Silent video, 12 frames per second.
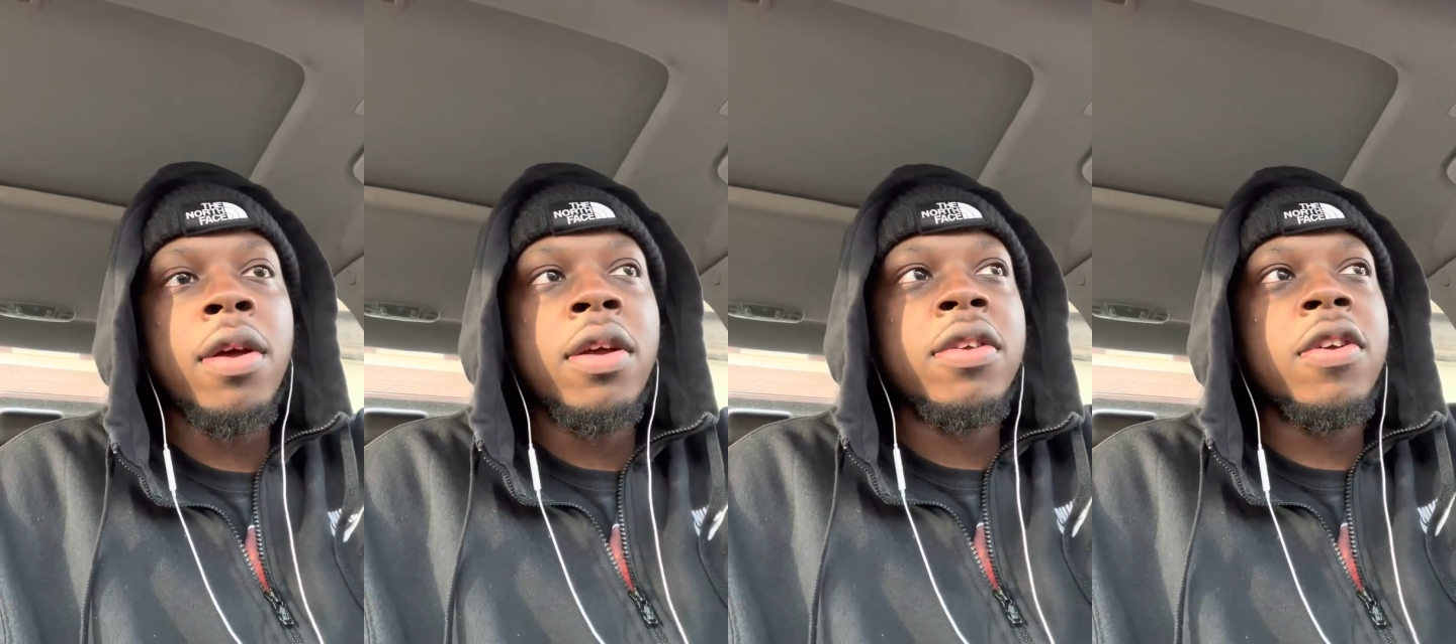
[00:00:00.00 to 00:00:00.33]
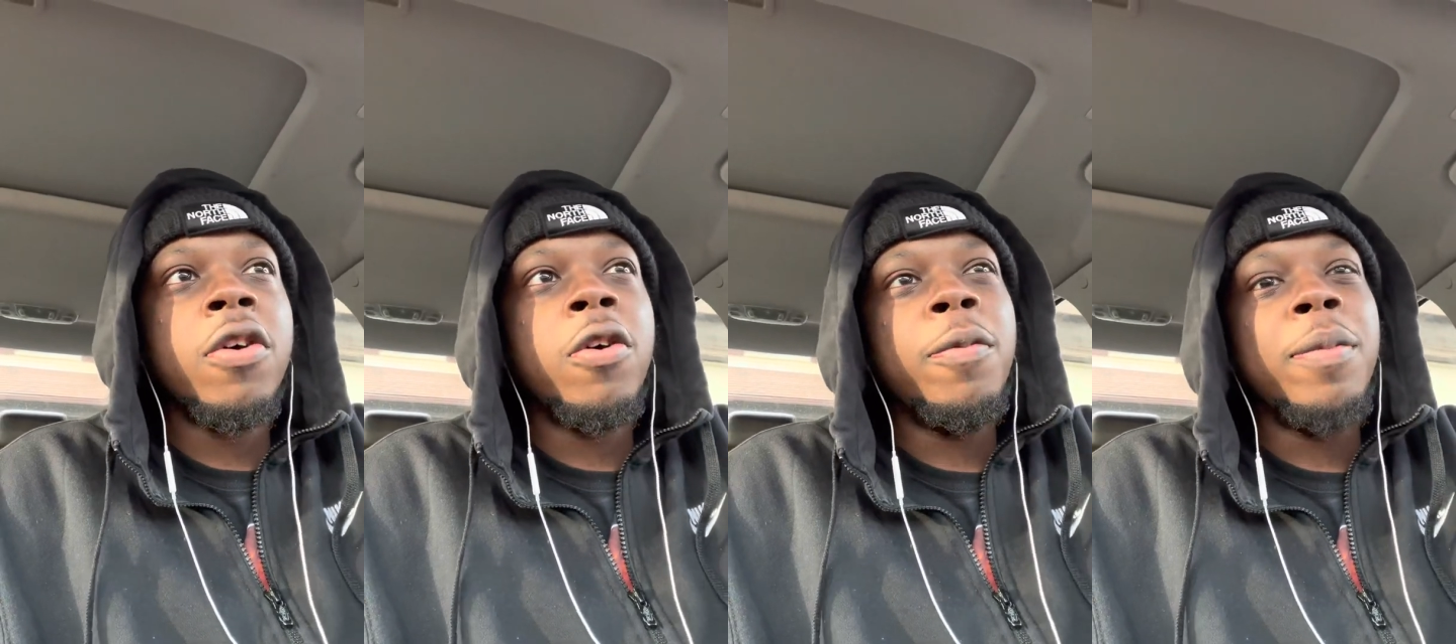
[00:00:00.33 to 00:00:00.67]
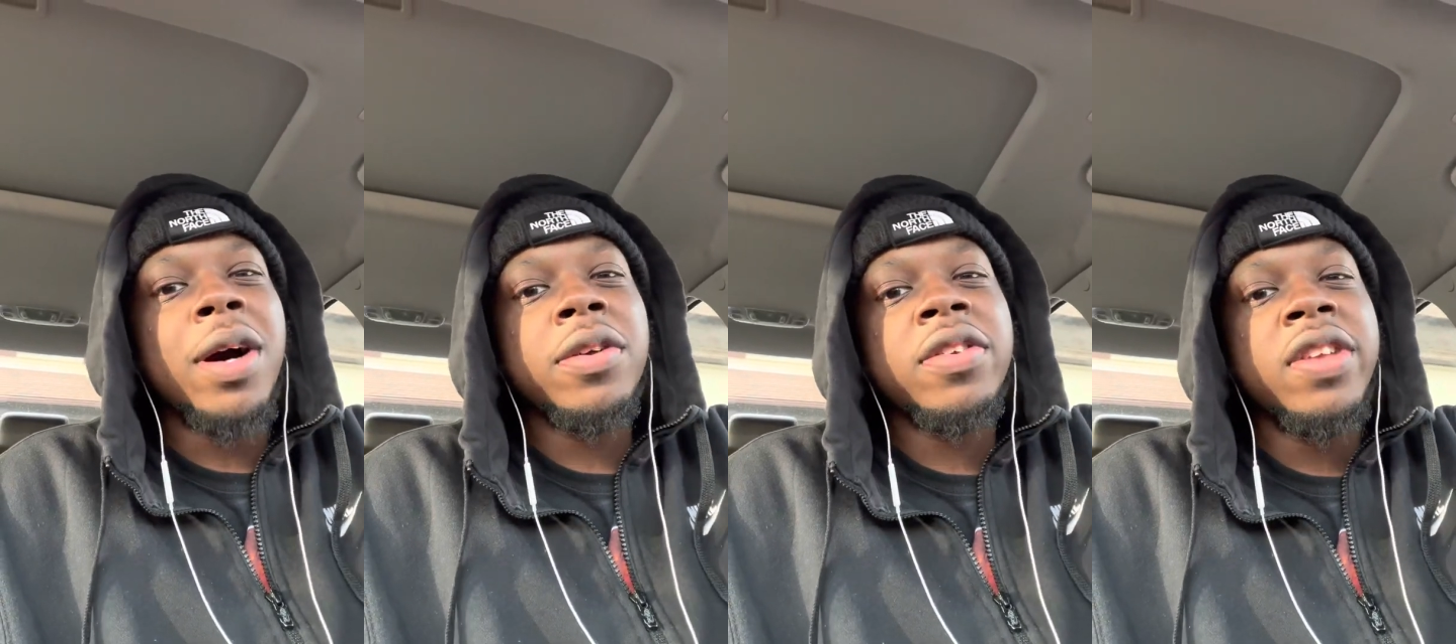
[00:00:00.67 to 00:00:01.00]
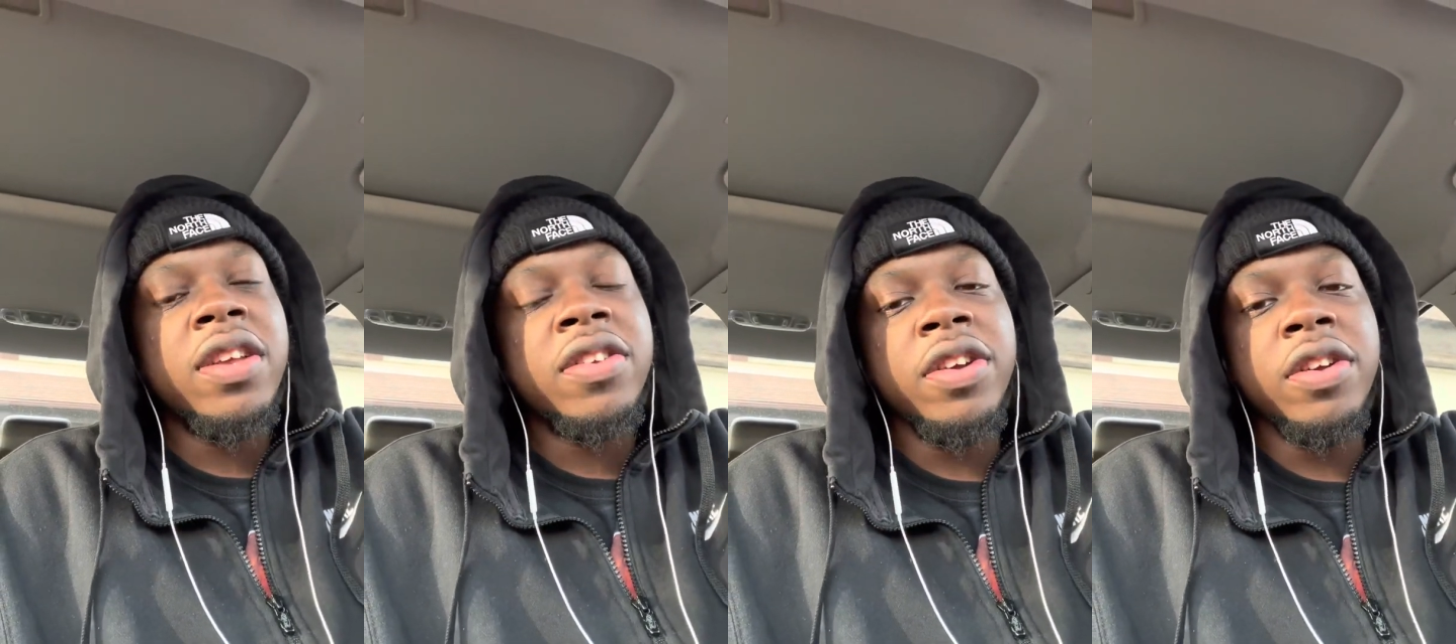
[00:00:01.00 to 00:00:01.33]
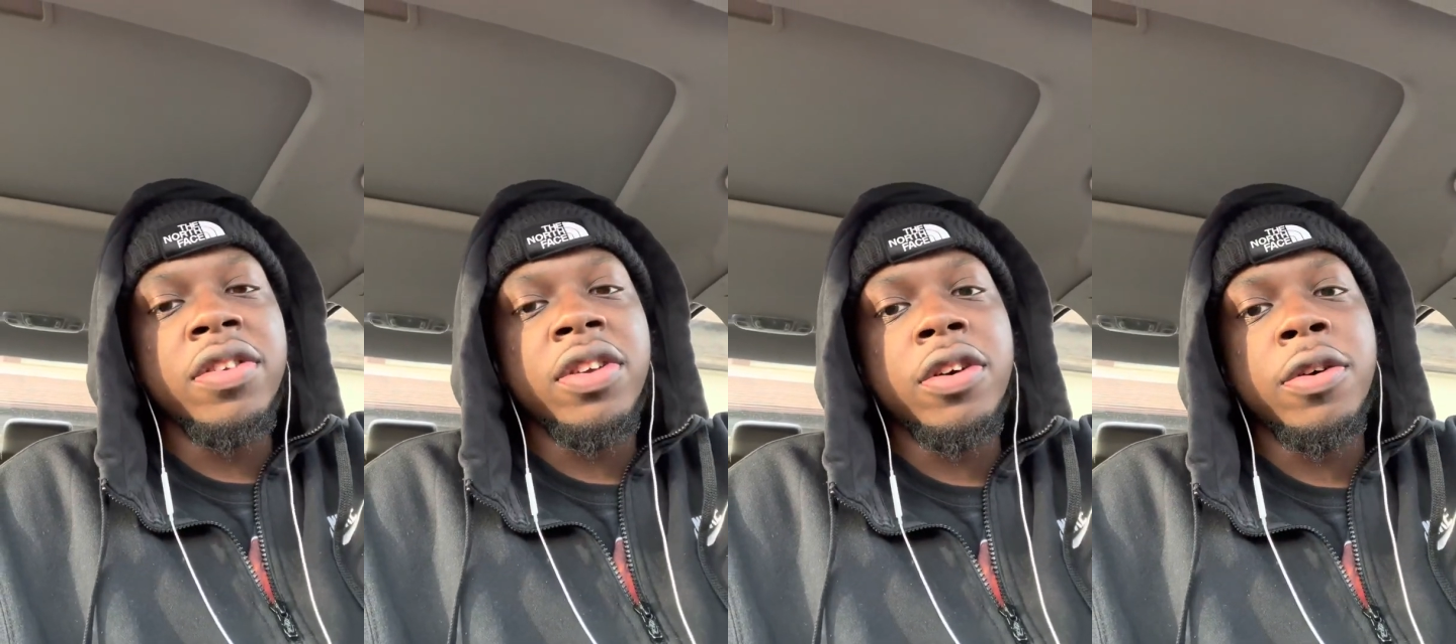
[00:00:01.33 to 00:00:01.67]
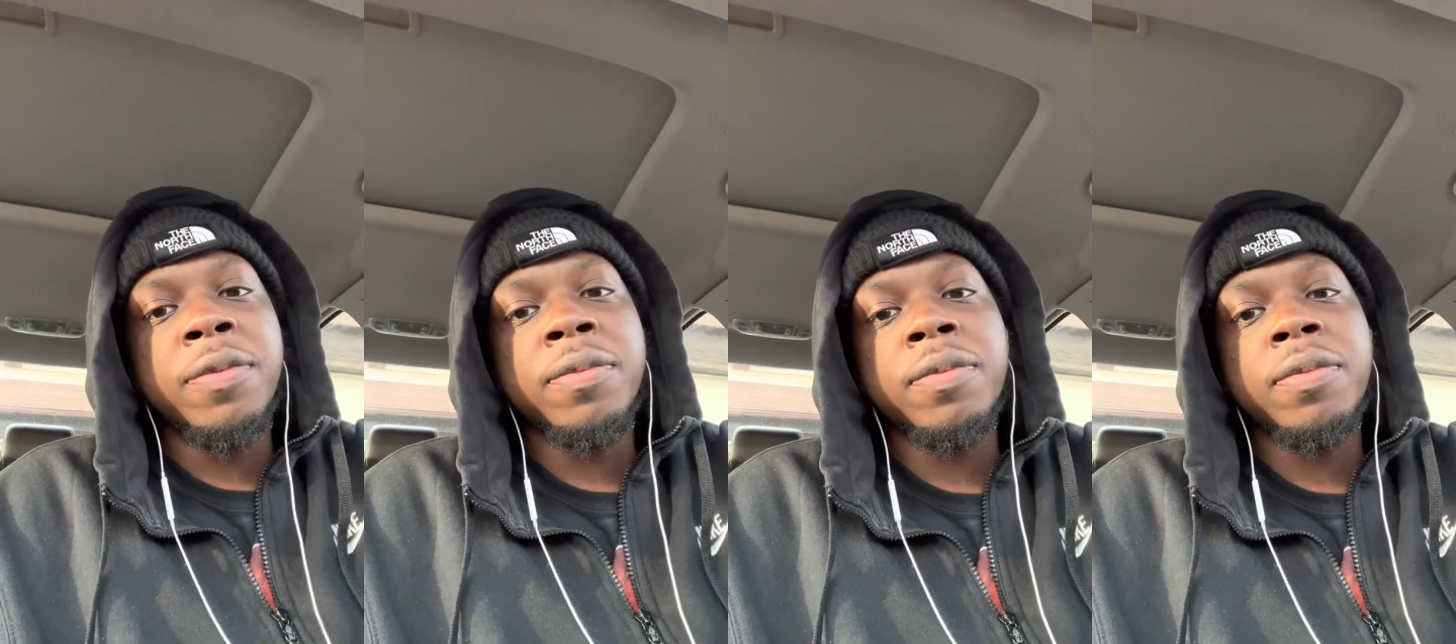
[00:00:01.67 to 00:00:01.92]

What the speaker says: So about 6 years ago,